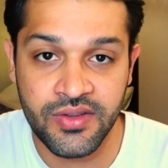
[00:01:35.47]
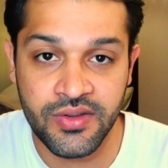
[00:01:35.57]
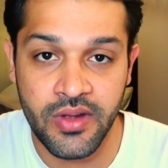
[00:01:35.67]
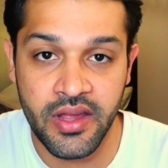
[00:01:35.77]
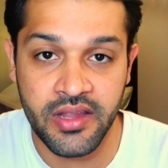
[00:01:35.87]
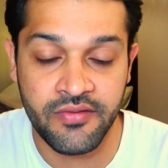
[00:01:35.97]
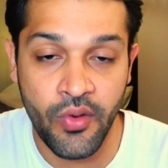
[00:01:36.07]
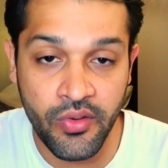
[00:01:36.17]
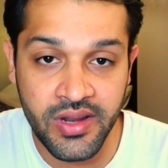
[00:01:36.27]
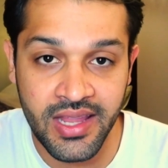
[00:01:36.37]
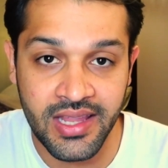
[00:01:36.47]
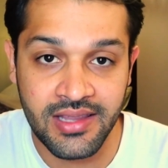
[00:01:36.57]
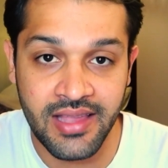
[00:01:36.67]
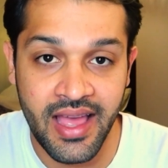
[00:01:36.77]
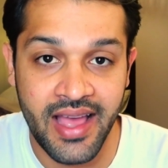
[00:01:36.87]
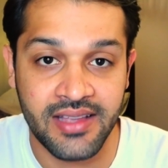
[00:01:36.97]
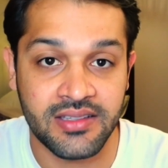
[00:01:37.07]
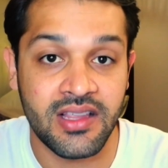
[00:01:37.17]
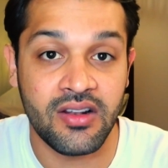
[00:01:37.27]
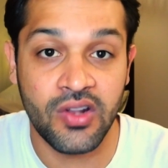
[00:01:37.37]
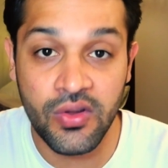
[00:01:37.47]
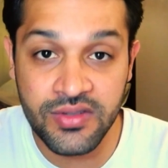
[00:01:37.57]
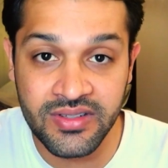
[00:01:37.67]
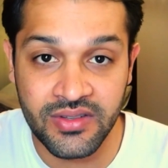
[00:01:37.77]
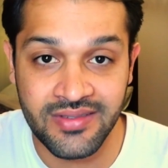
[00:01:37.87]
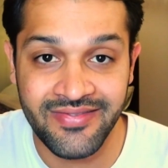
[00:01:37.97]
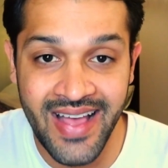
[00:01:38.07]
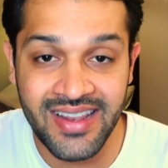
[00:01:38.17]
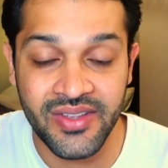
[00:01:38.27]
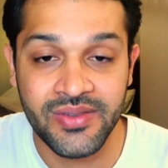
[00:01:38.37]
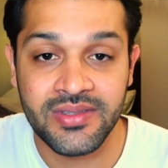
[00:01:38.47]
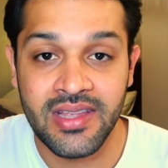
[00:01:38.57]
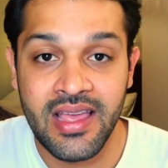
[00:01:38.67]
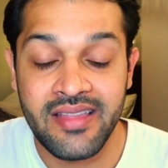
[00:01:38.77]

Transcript: to a foreign key that has lots and lots of values,